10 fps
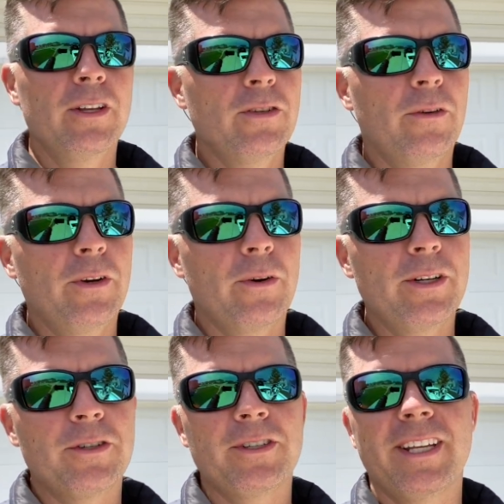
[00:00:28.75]
So if you're
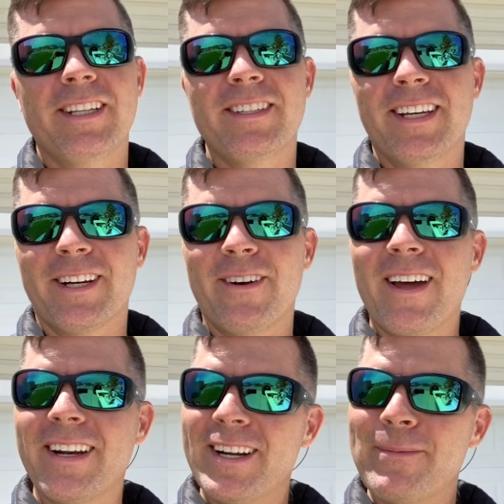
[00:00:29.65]
interested in sticking
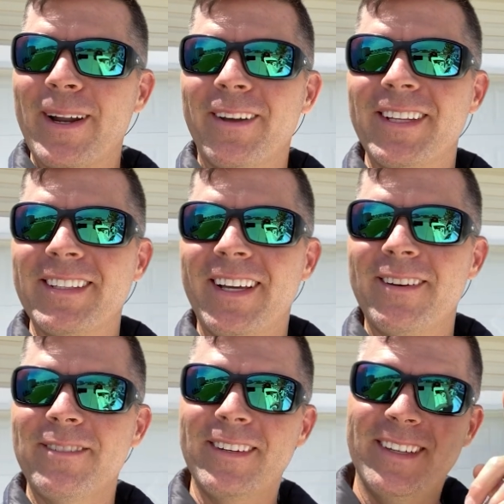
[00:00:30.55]
around and hearing about all this
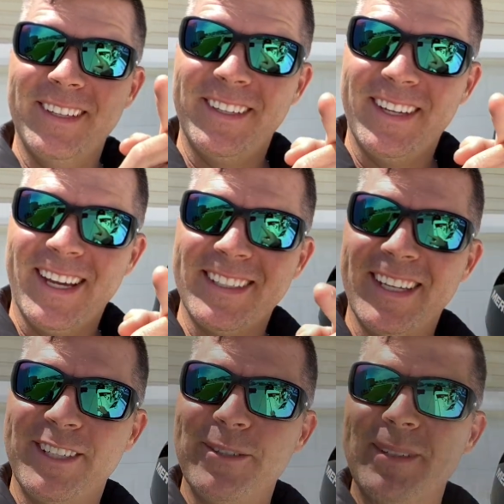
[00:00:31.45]
stuff, you got to
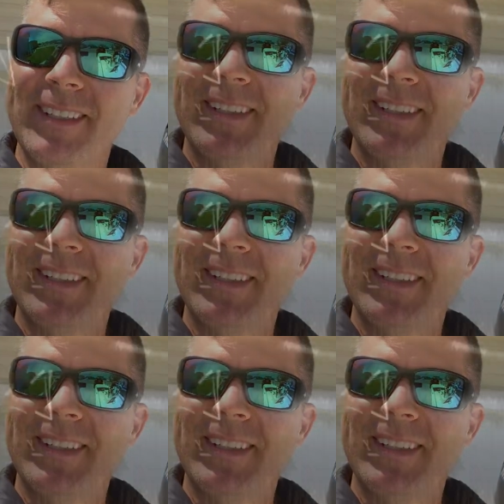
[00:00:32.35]
stay tuned.